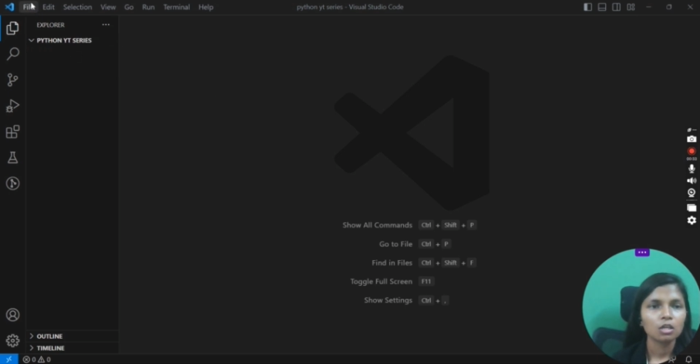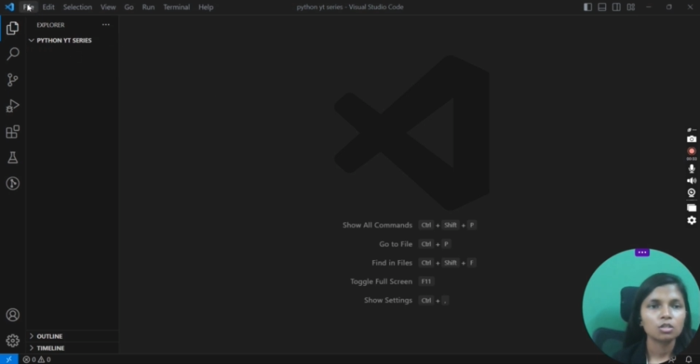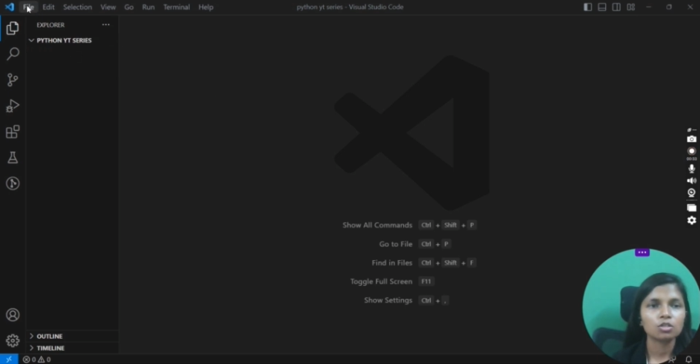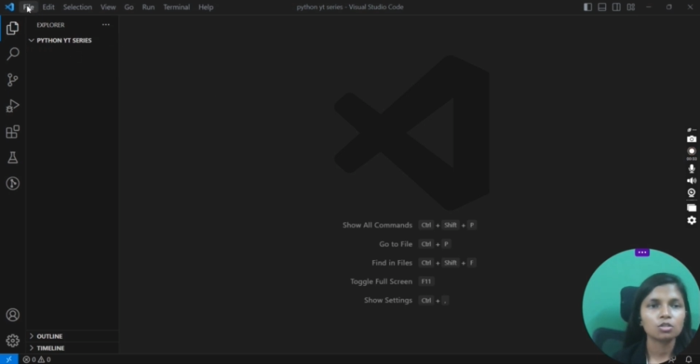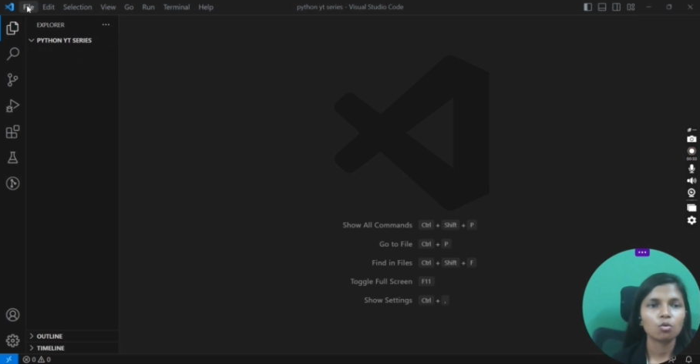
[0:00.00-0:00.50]

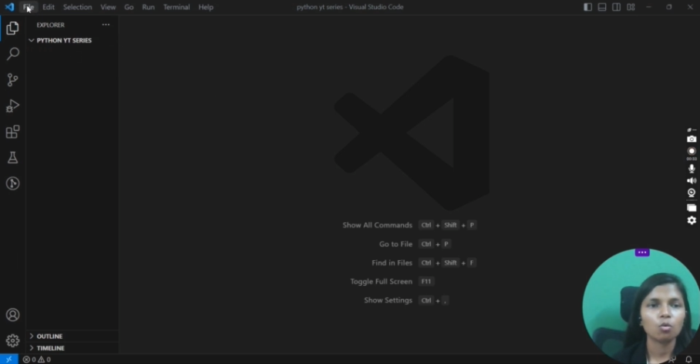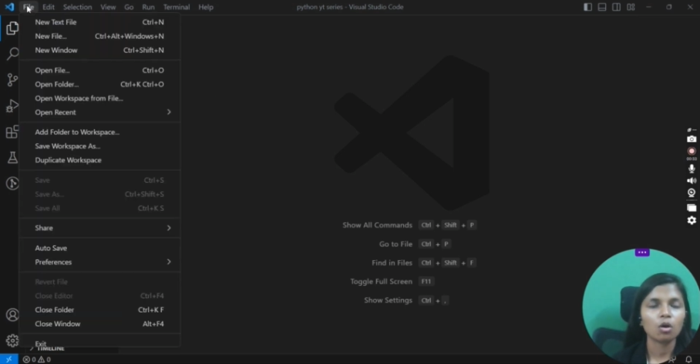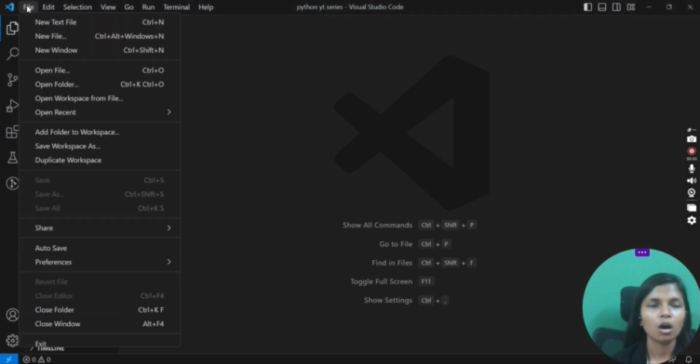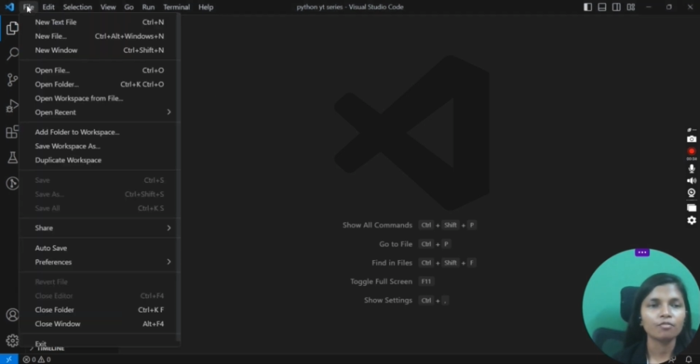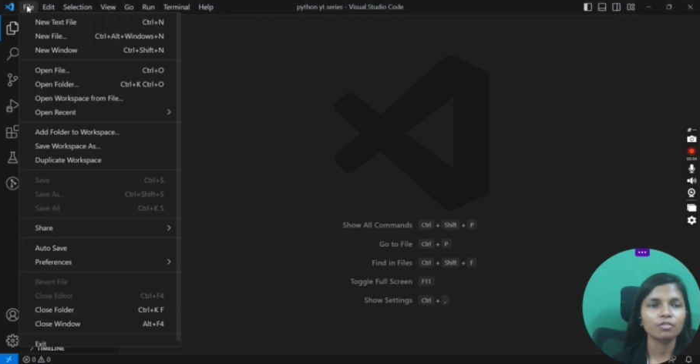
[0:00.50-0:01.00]
So
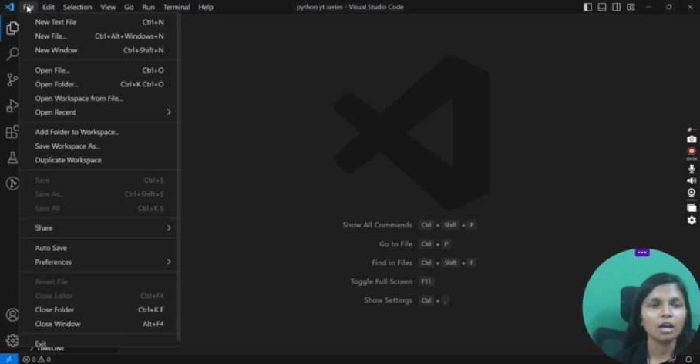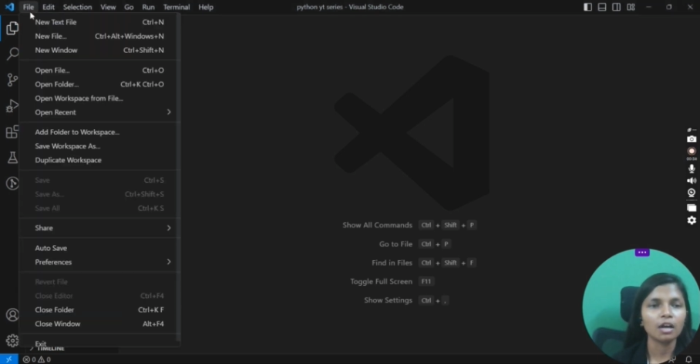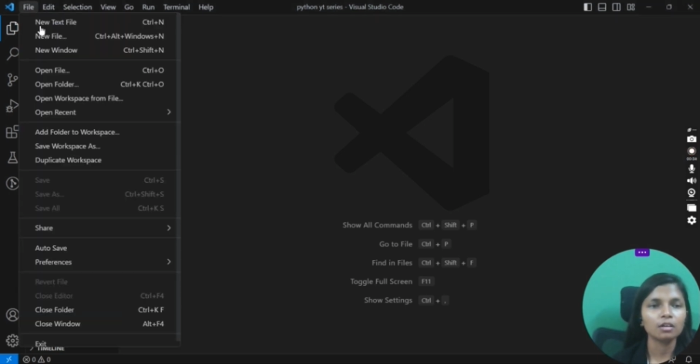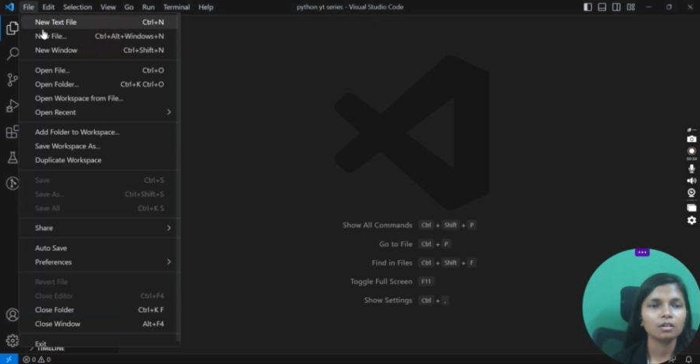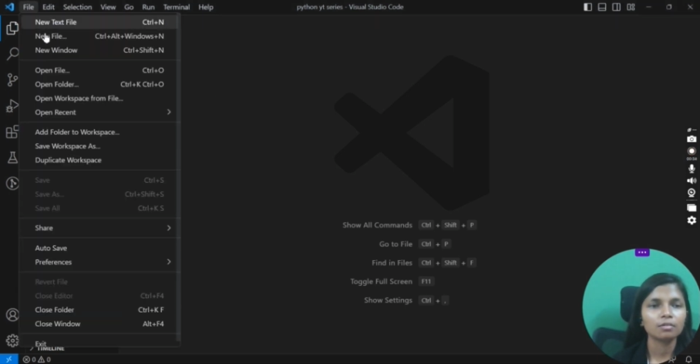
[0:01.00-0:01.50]
after
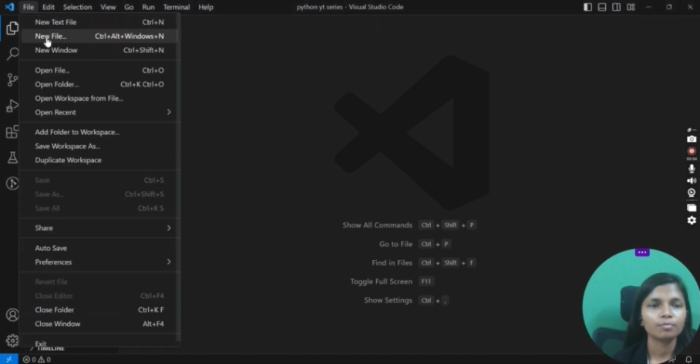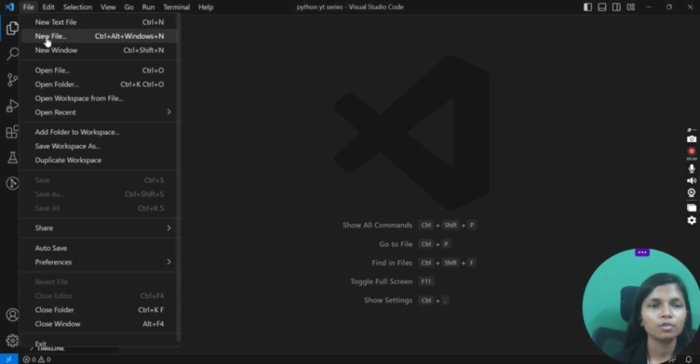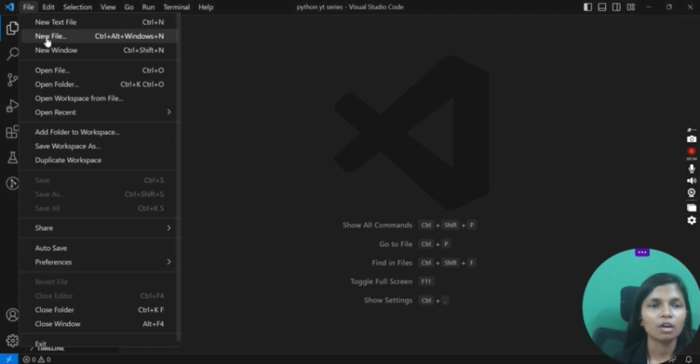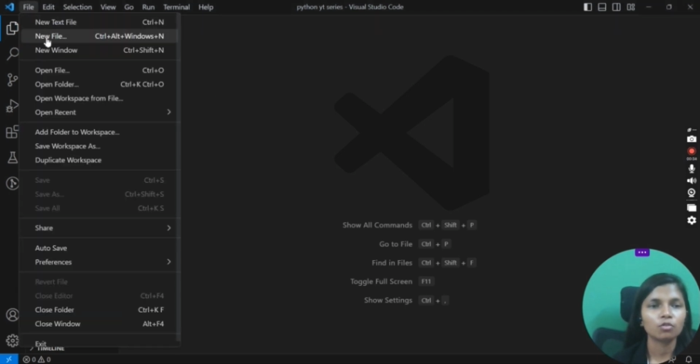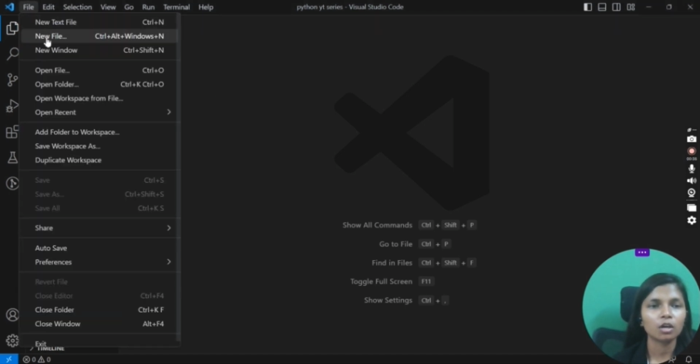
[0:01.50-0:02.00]
that,
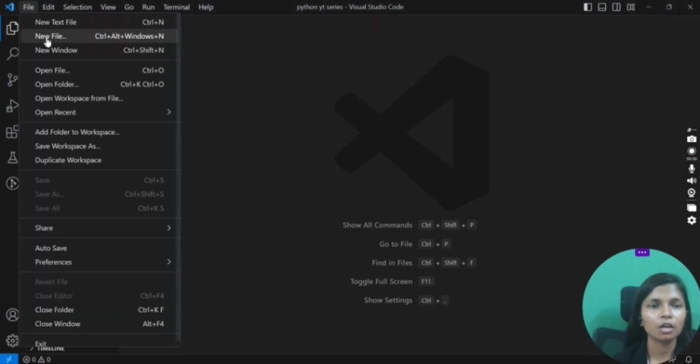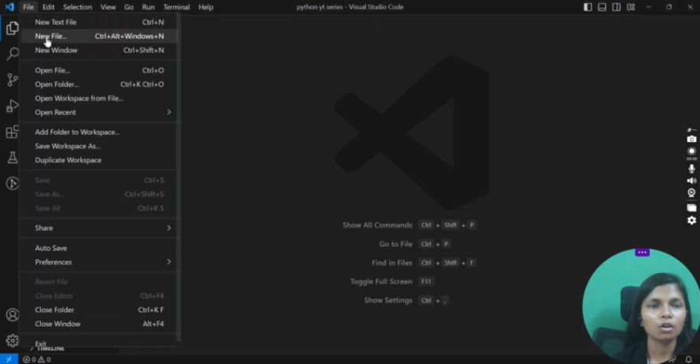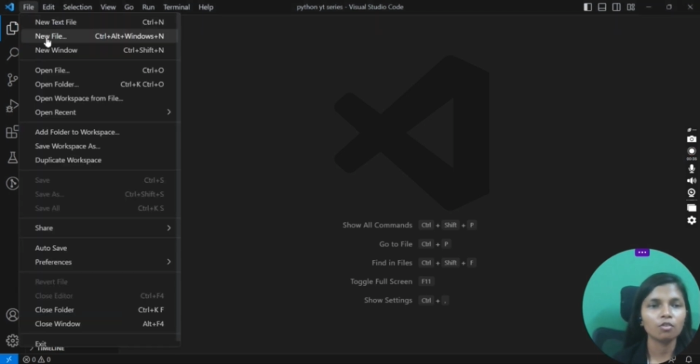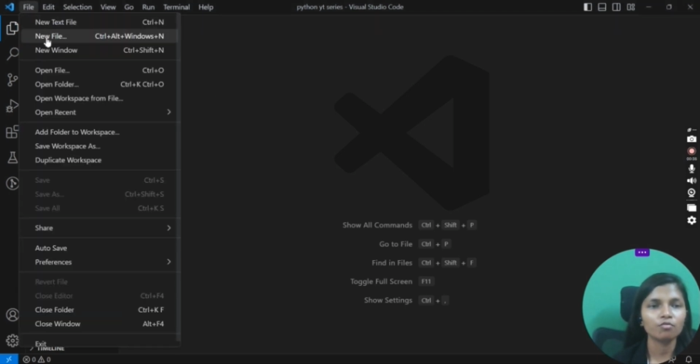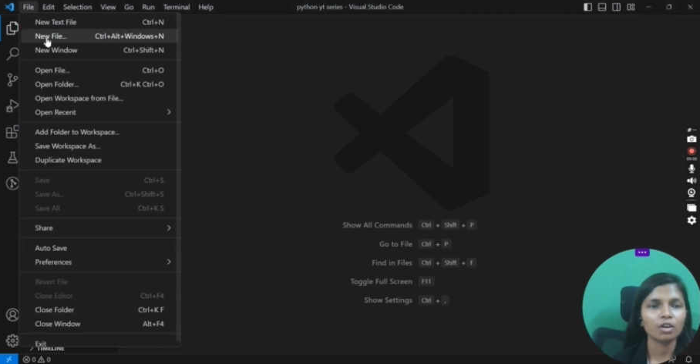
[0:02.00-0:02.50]
you have to click
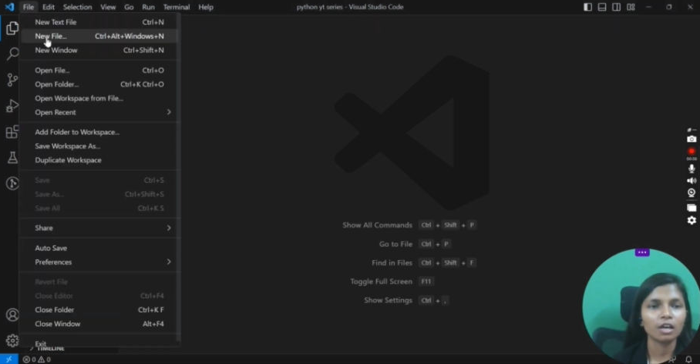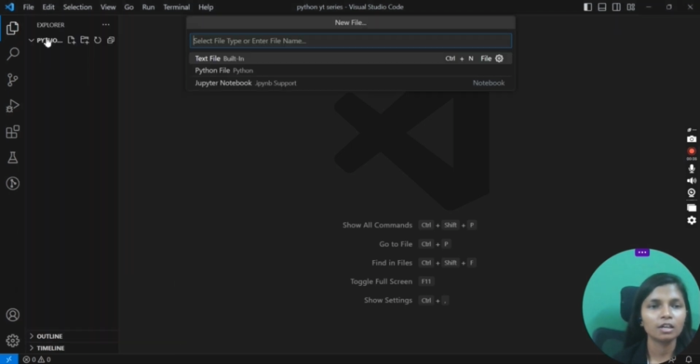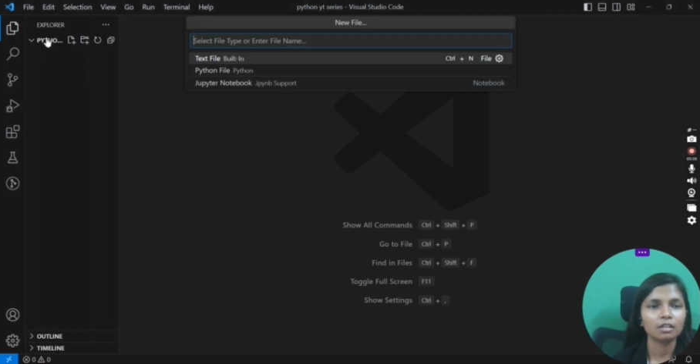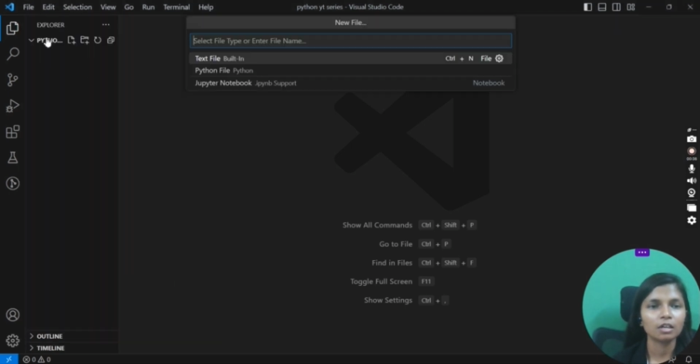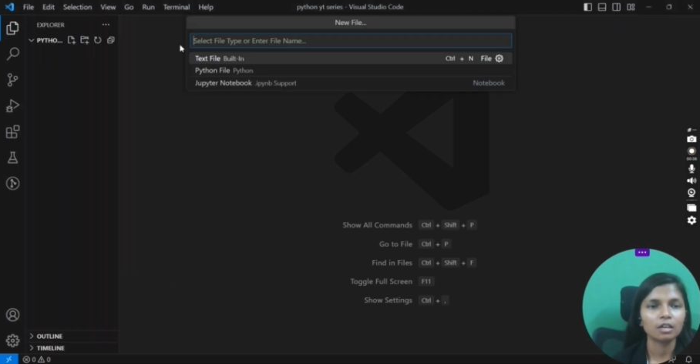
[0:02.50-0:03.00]
on file
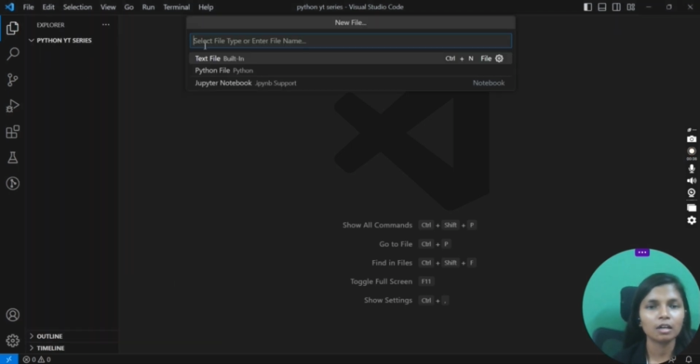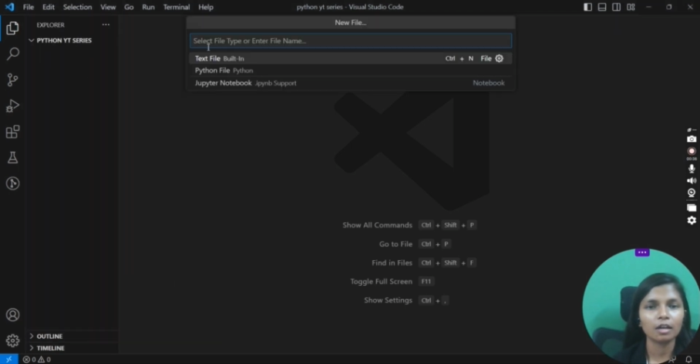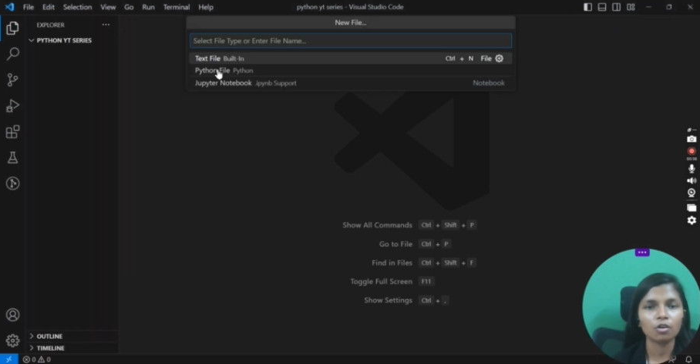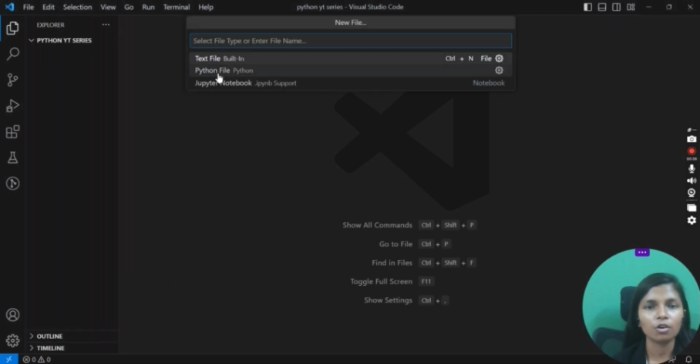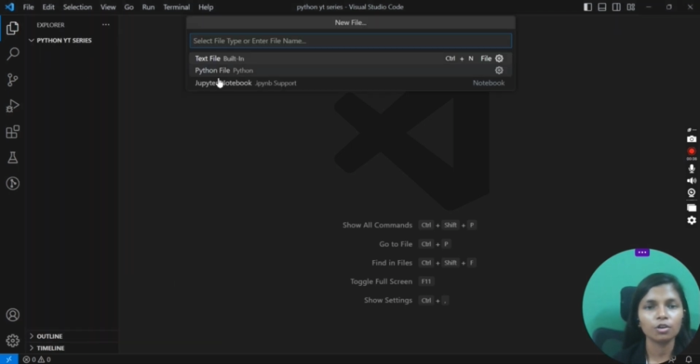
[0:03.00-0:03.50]
and then
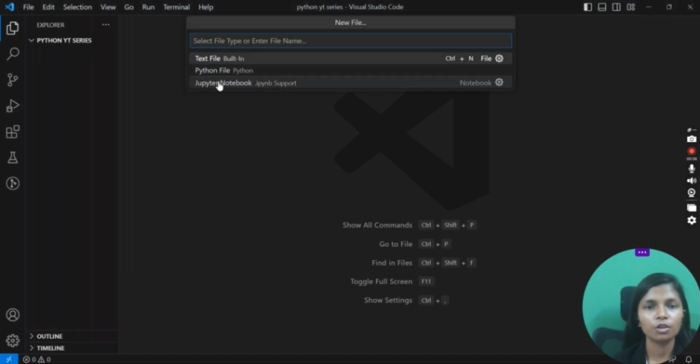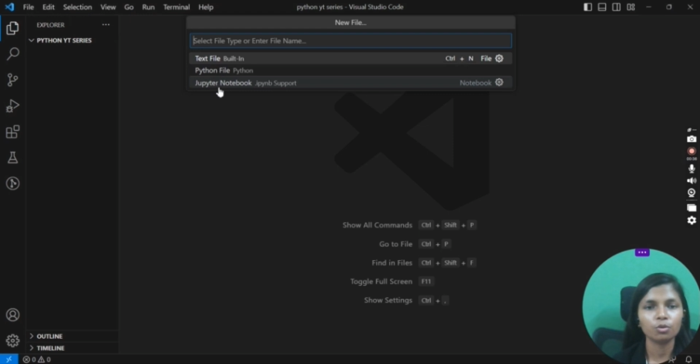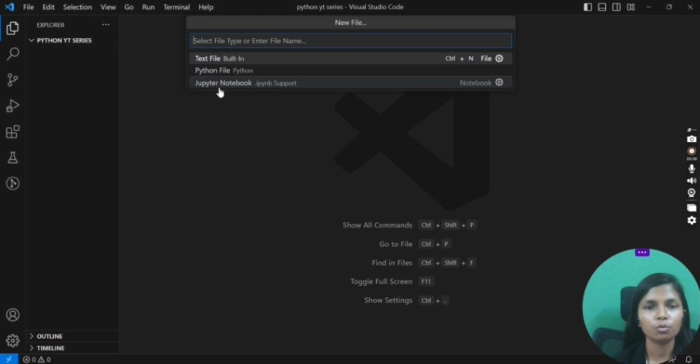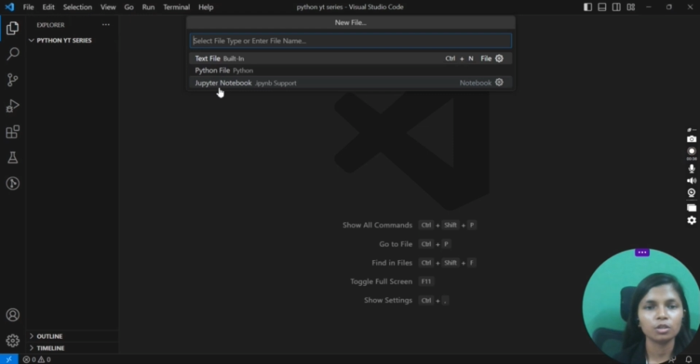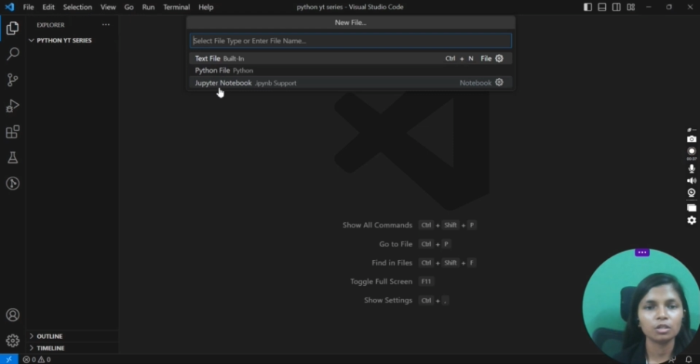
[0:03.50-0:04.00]
click on new,